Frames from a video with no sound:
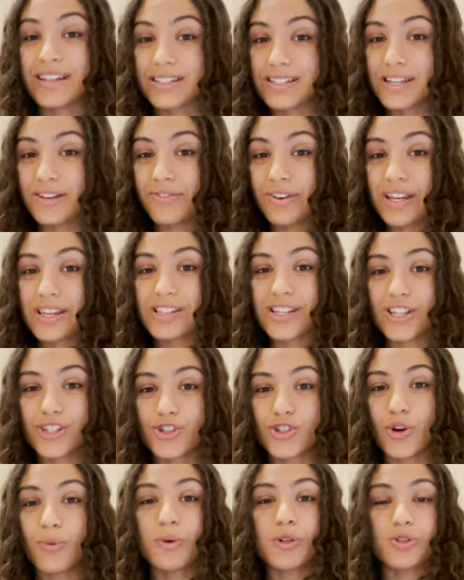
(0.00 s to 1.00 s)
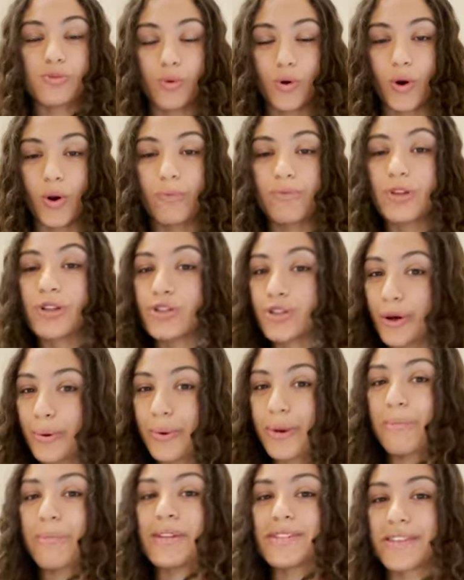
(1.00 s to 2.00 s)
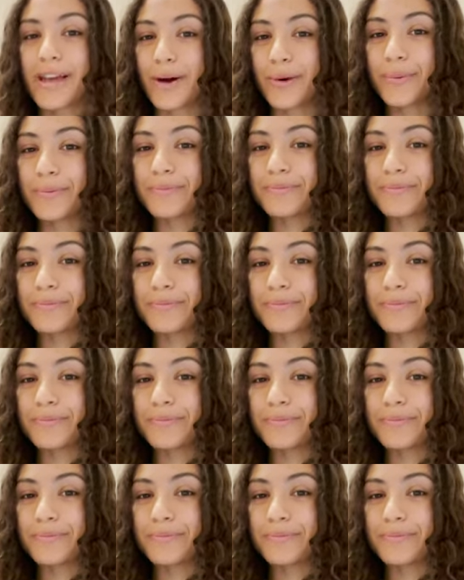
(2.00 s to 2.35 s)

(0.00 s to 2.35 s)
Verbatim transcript: activities, and so much more. You don't want to miss out.